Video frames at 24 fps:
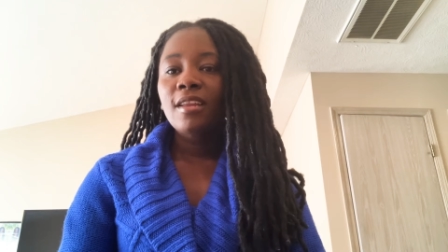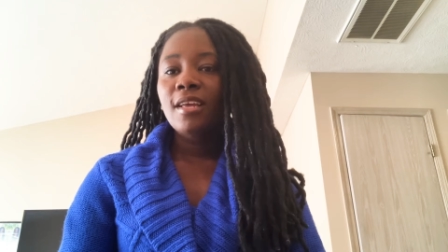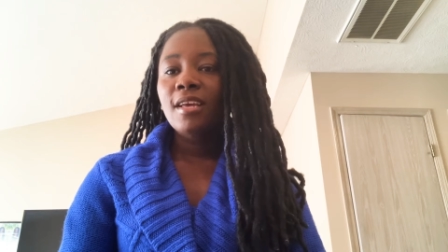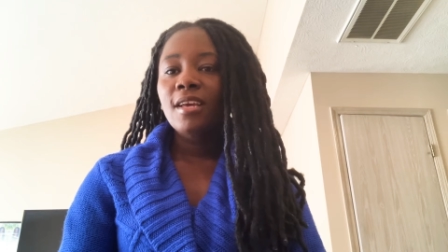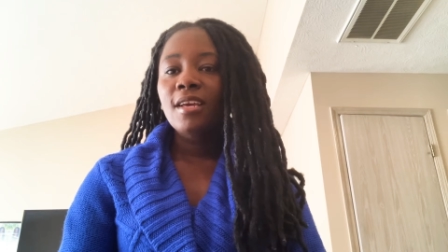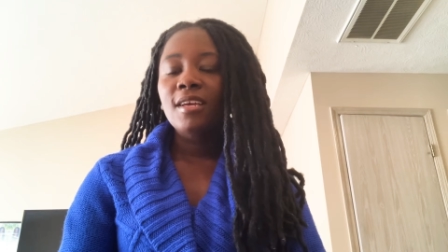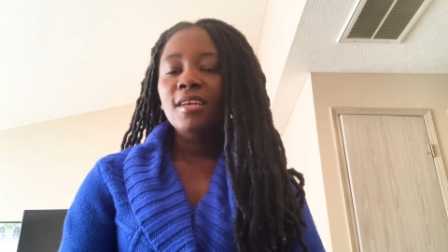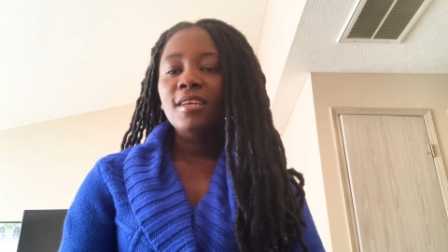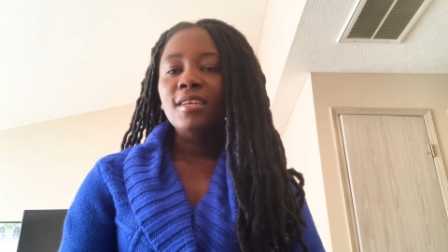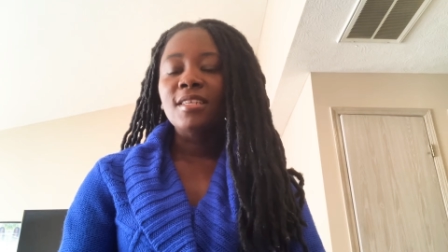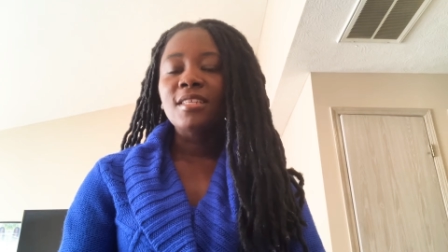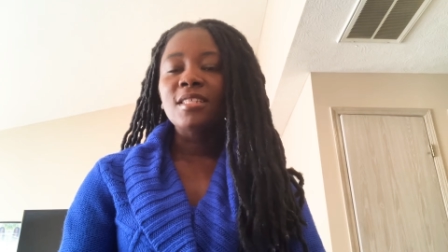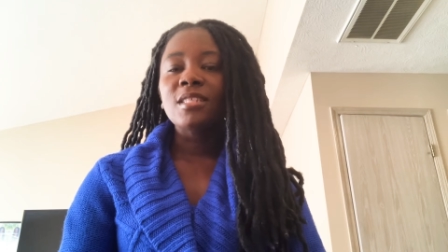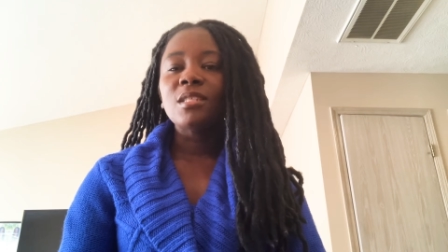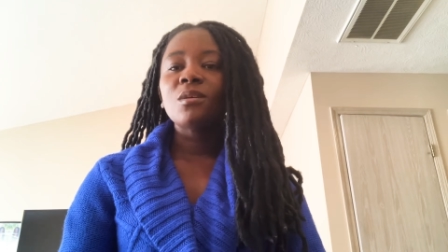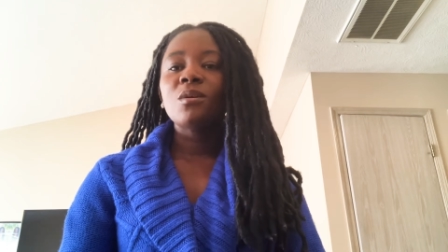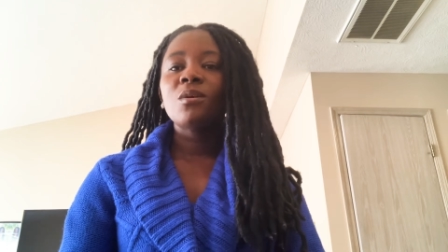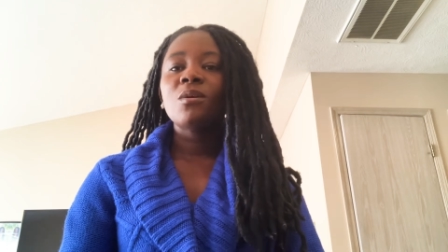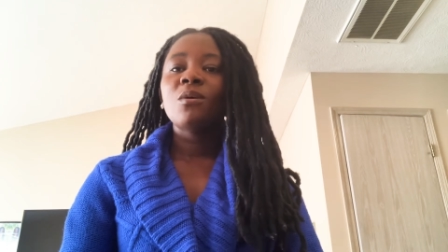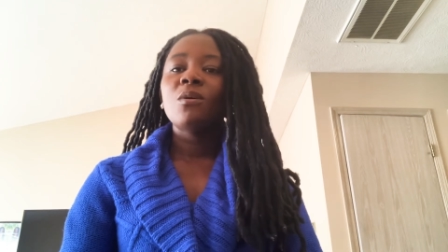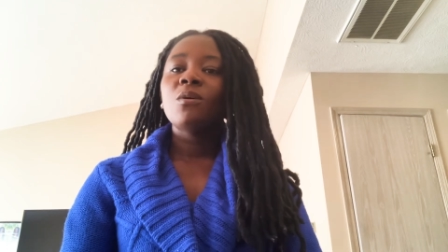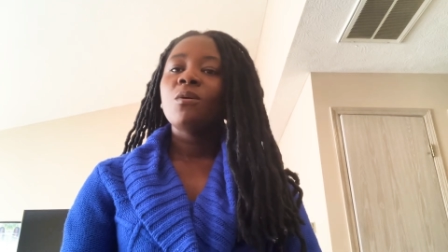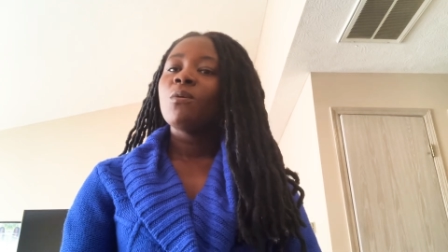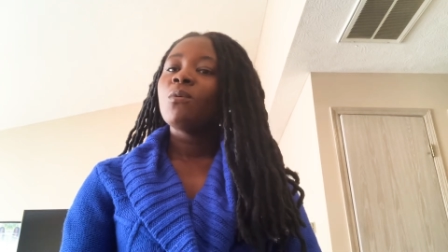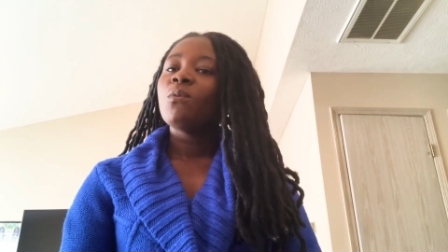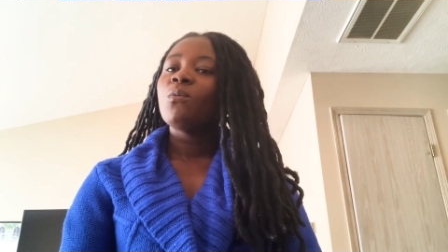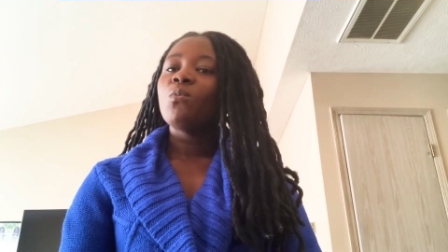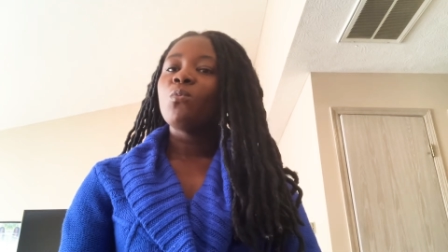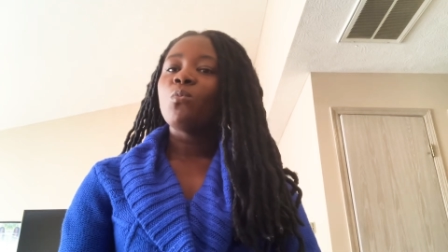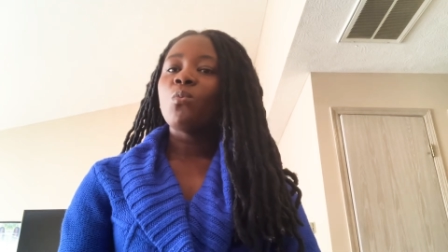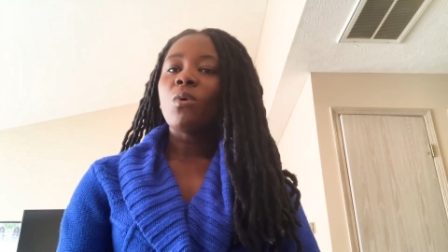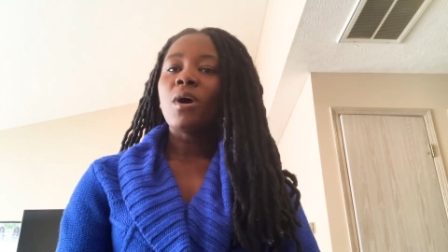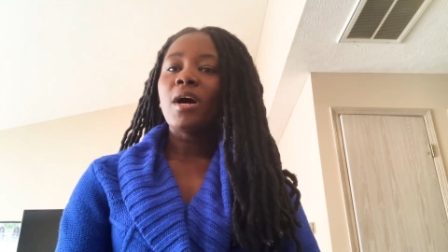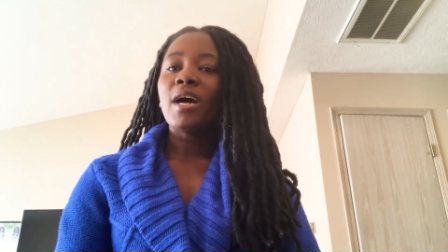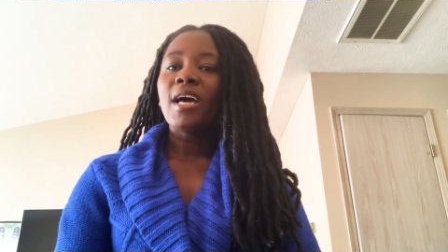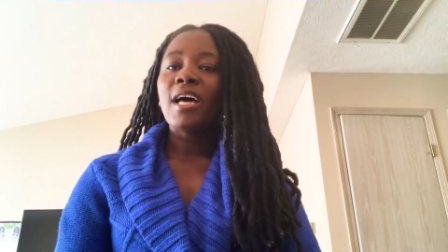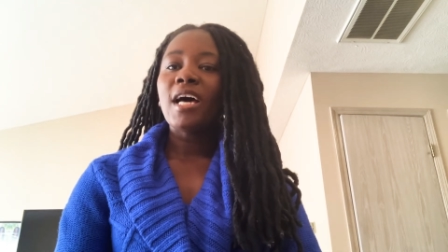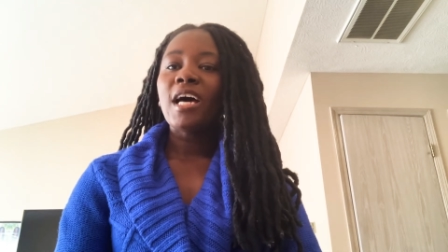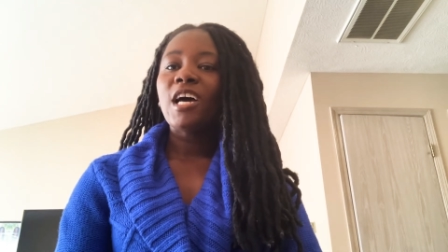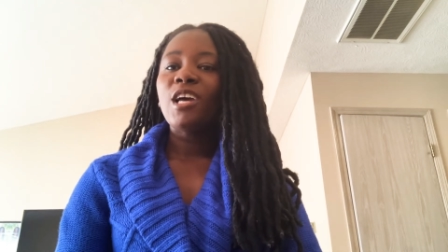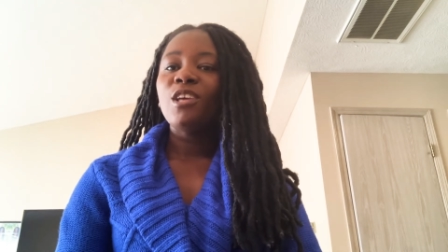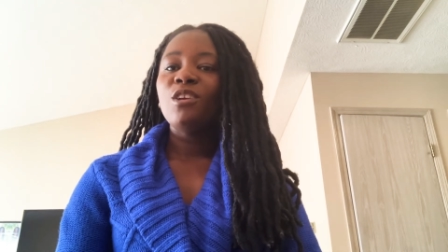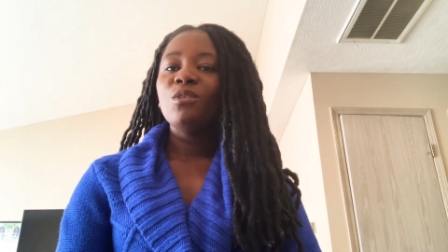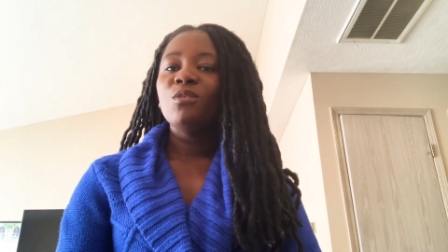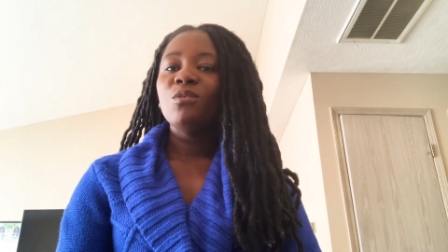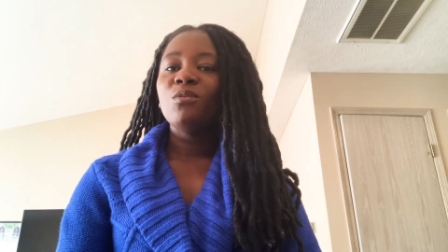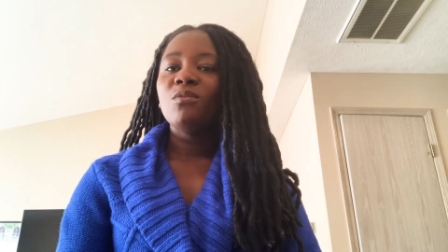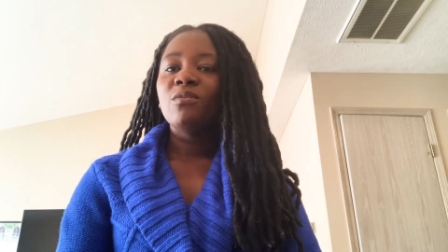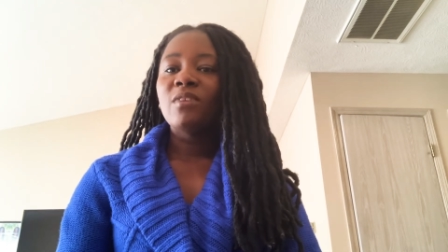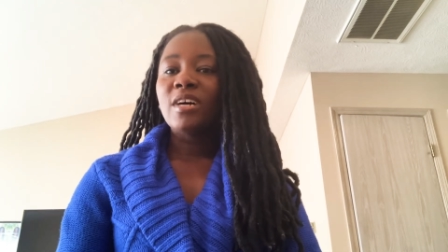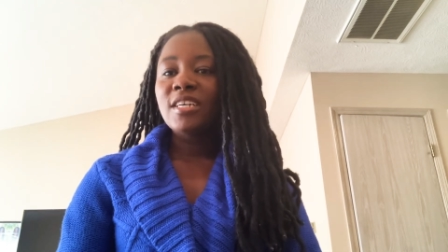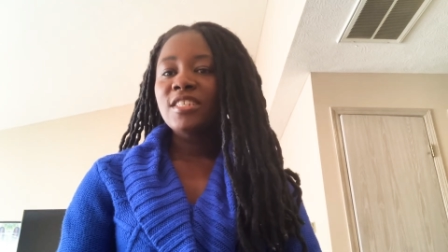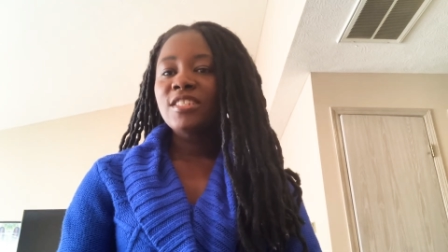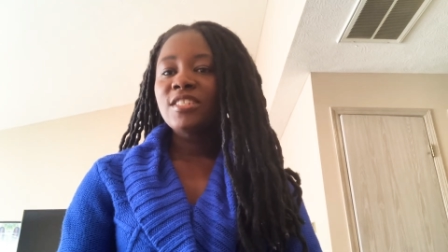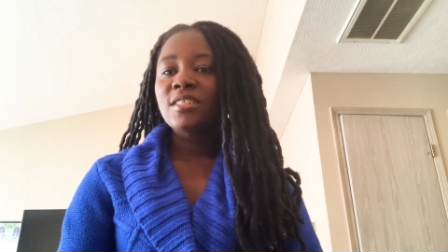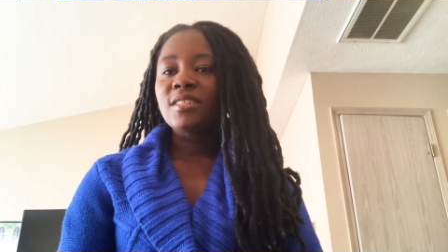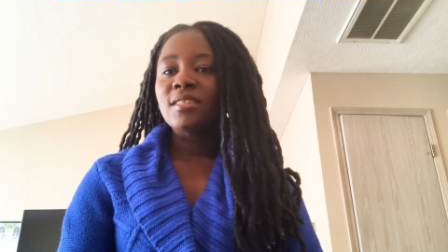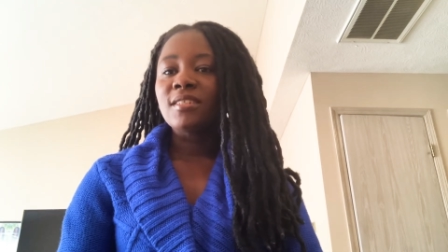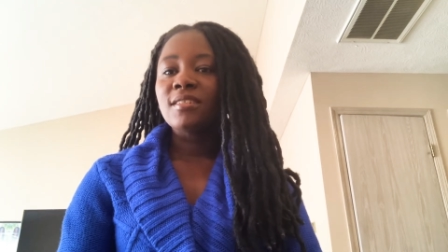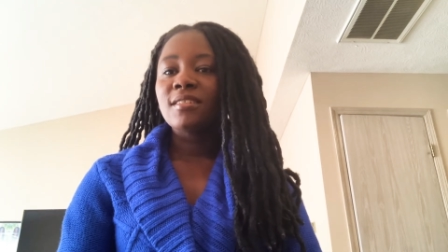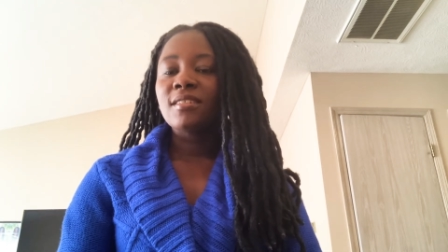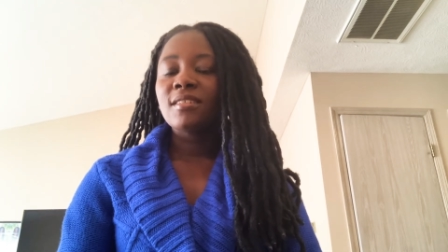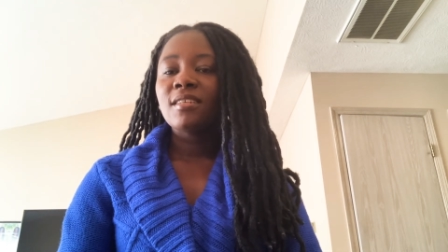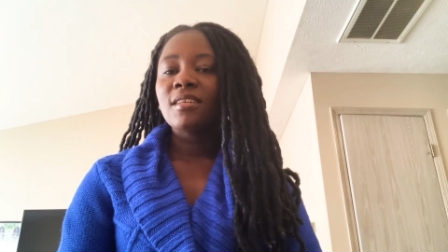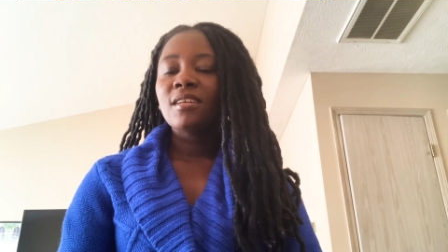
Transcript: is, why are you rushing?